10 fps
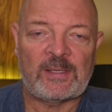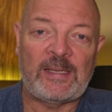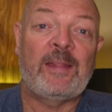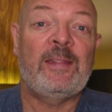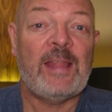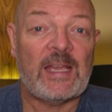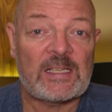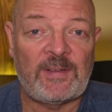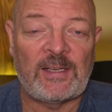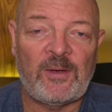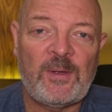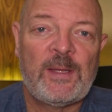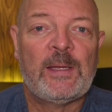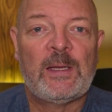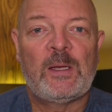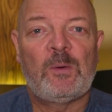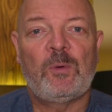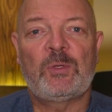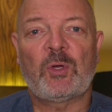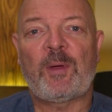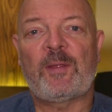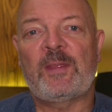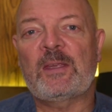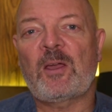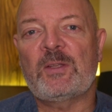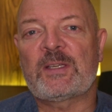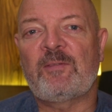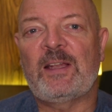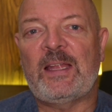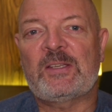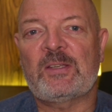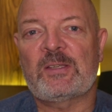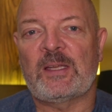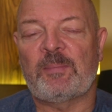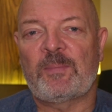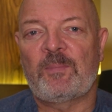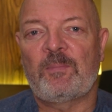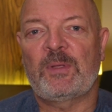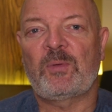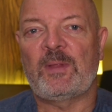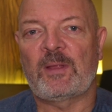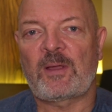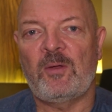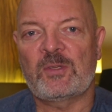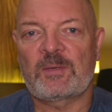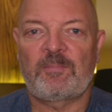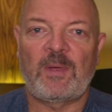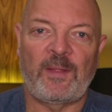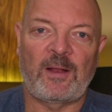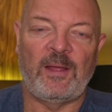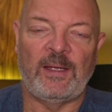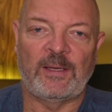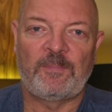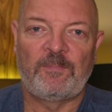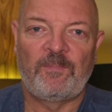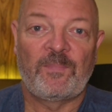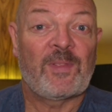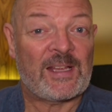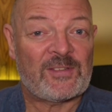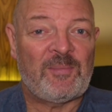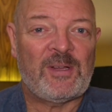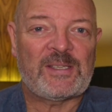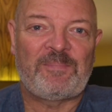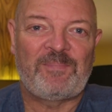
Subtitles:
And in the next video, we'll talk about the coaching relationship between the coach and the client. Thanks very much.